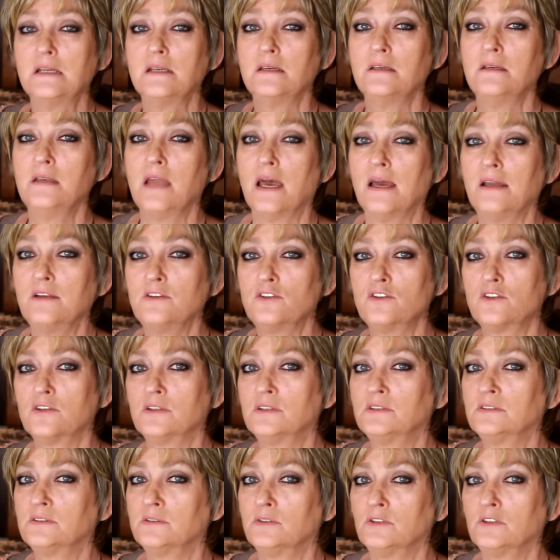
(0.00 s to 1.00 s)
not
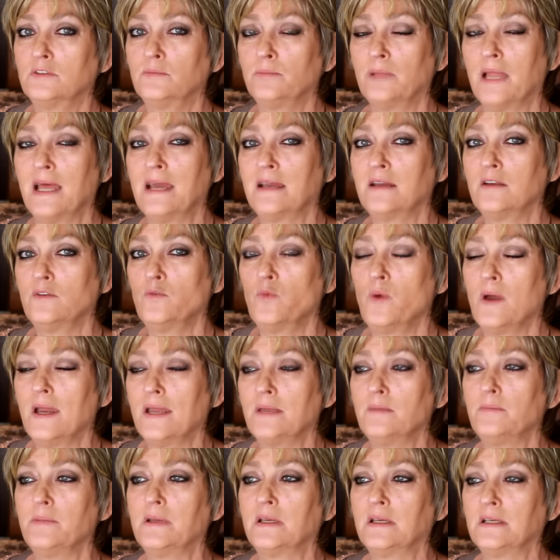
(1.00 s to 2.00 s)
just look black and
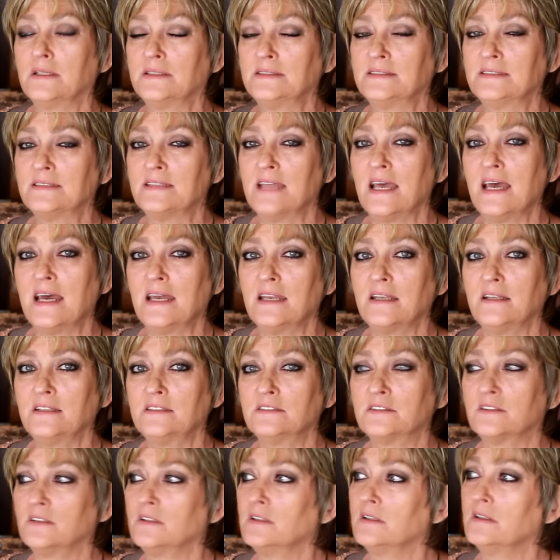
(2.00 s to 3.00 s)
white, because that
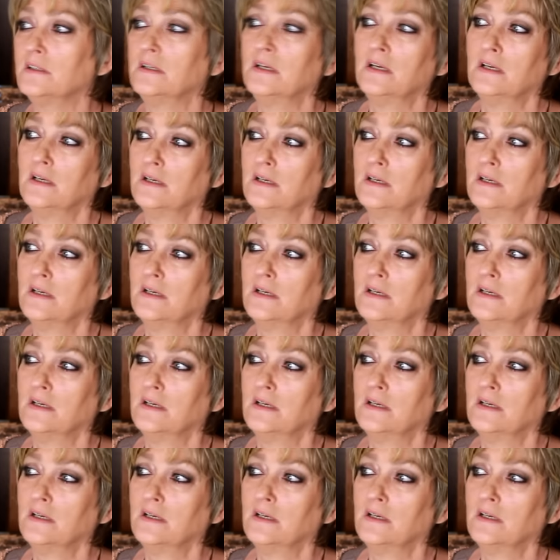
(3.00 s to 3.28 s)
is going to